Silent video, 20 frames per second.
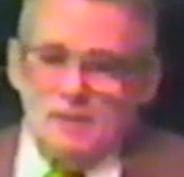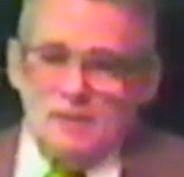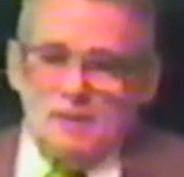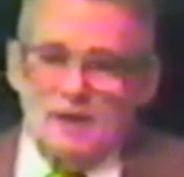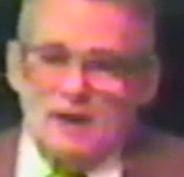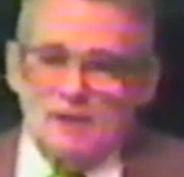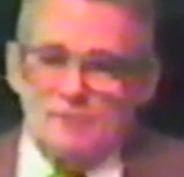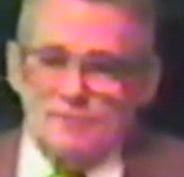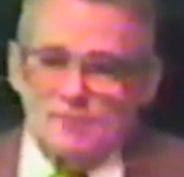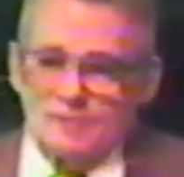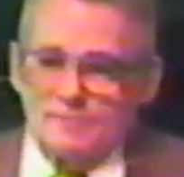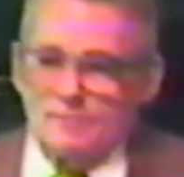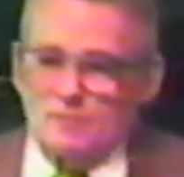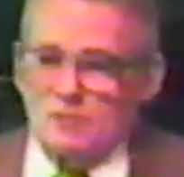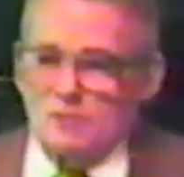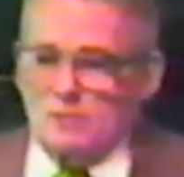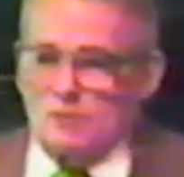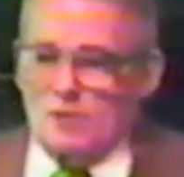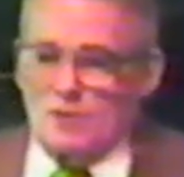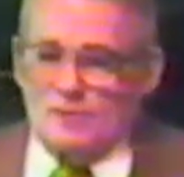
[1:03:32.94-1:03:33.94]
I wrote a
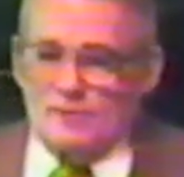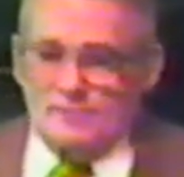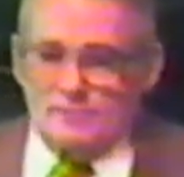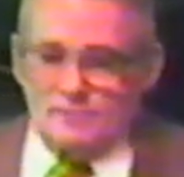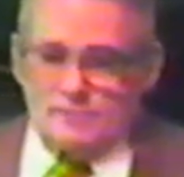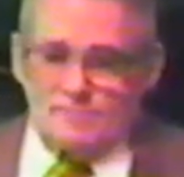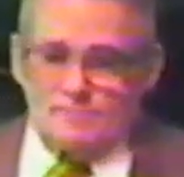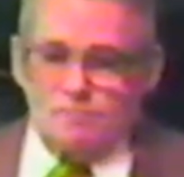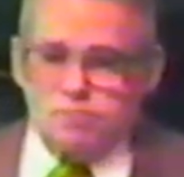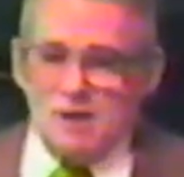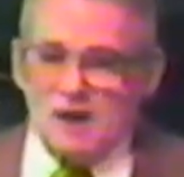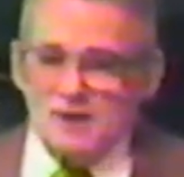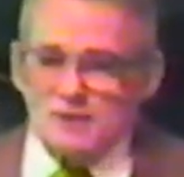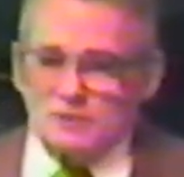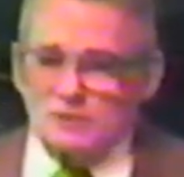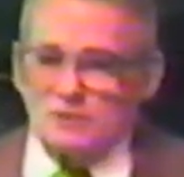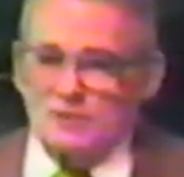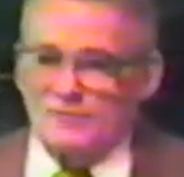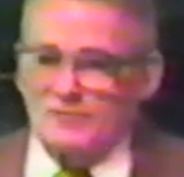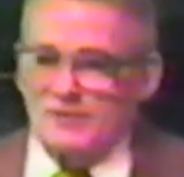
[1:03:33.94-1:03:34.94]
book on
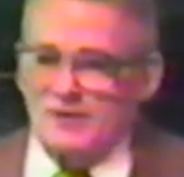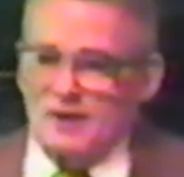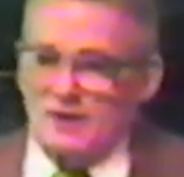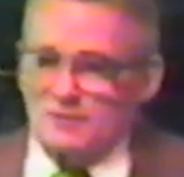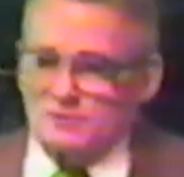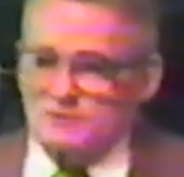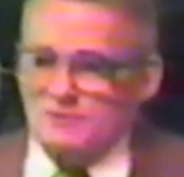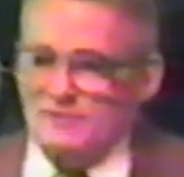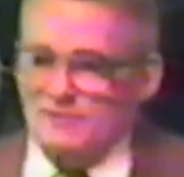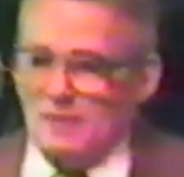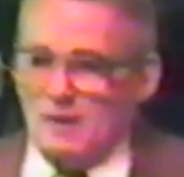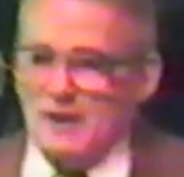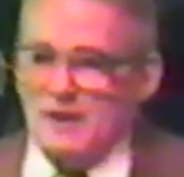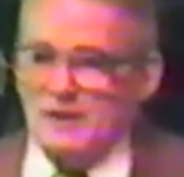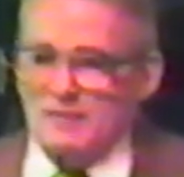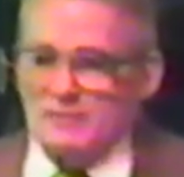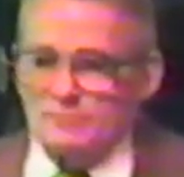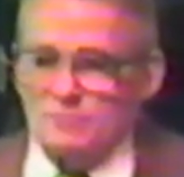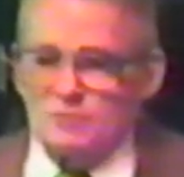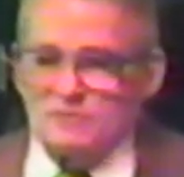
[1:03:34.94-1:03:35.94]
practical theology in the
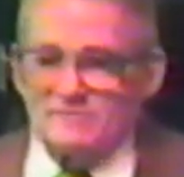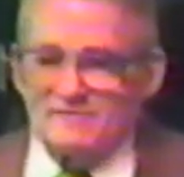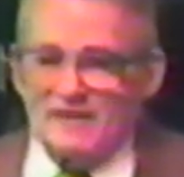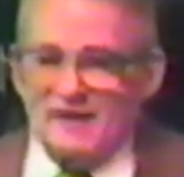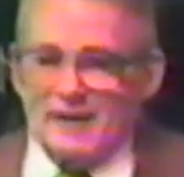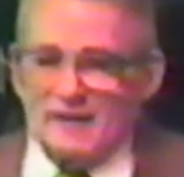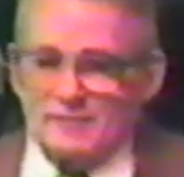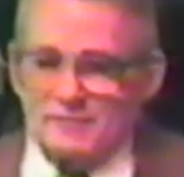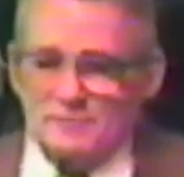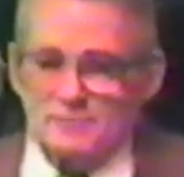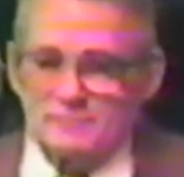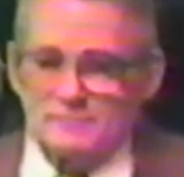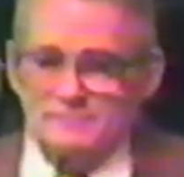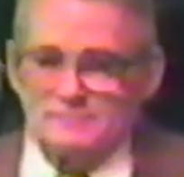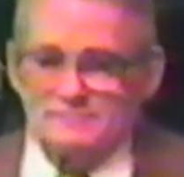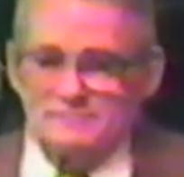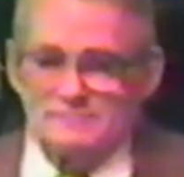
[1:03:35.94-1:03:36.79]
light of the book of Acts.